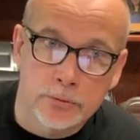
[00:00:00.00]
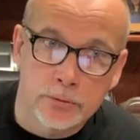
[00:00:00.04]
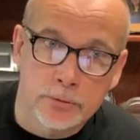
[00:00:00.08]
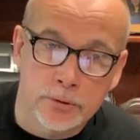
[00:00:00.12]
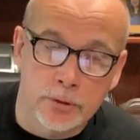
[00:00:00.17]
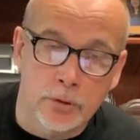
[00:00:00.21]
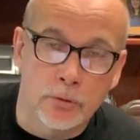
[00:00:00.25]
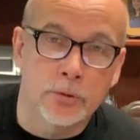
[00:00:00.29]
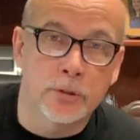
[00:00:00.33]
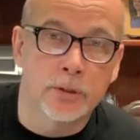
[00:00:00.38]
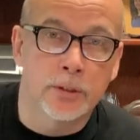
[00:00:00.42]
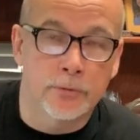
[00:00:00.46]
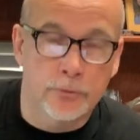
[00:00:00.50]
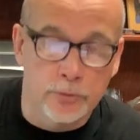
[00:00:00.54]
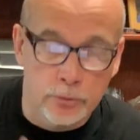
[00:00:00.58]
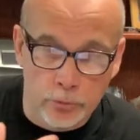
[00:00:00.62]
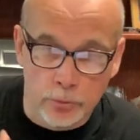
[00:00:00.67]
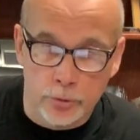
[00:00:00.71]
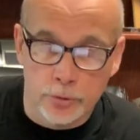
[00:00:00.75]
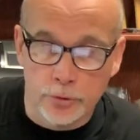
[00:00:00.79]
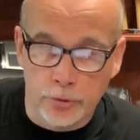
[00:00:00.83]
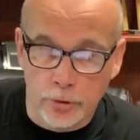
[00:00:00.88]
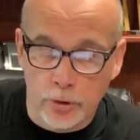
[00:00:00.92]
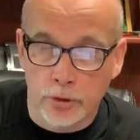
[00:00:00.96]
You know, to love the
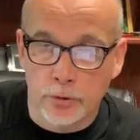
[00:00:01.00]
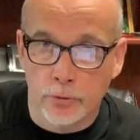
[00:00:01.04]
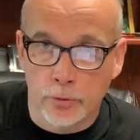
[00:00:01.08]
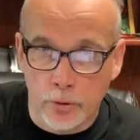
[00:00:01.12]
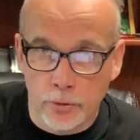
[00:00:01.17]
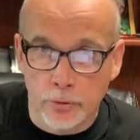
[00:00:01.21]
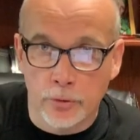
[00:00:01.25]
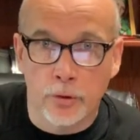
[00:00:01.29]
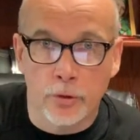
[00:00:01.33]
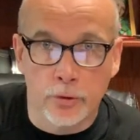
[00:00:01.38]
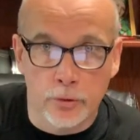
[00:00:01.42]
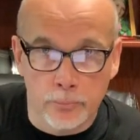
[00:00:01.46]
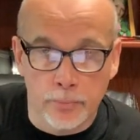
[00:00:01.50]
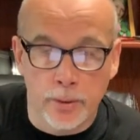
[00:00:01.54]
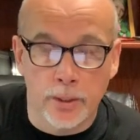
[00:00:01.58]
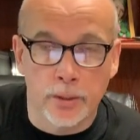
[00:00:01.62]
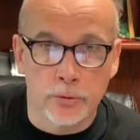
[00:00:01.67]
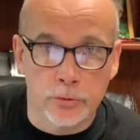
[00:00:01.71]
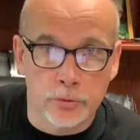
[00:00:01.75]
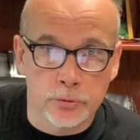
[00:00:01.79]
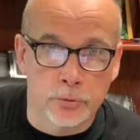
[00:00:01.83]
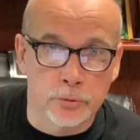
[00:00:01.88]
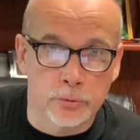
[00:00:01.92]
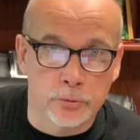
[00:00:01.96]
Lord your God with all your heart, your mind,
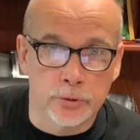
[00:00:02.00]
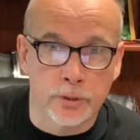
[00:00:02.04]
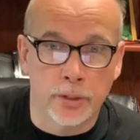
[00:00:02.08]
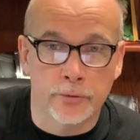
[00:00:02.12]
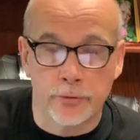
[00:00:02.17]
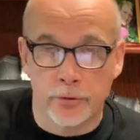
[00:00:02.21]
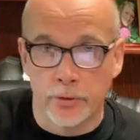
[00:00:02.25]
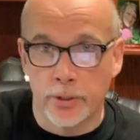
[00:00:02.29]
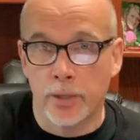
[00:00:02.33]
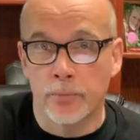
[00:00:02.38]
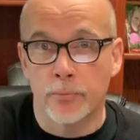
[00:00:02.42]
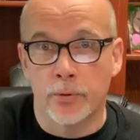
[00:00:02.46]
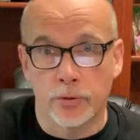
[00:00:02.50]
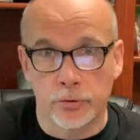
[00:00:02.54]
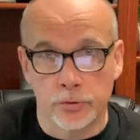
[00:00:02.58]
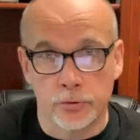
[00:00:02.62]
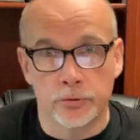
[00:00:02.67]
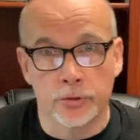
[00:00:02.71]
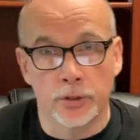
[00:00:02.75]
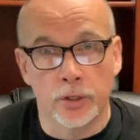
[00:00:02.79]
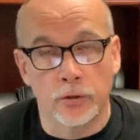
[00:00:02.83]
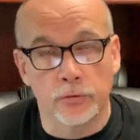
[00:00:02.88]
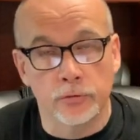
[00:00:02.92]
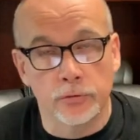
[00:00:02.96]
and soul, and love your neighbor as
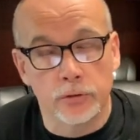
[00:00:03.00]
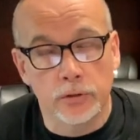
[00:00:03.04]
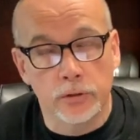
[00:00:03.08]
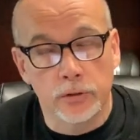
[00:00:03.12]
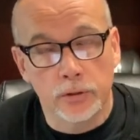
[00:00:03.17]
yourself.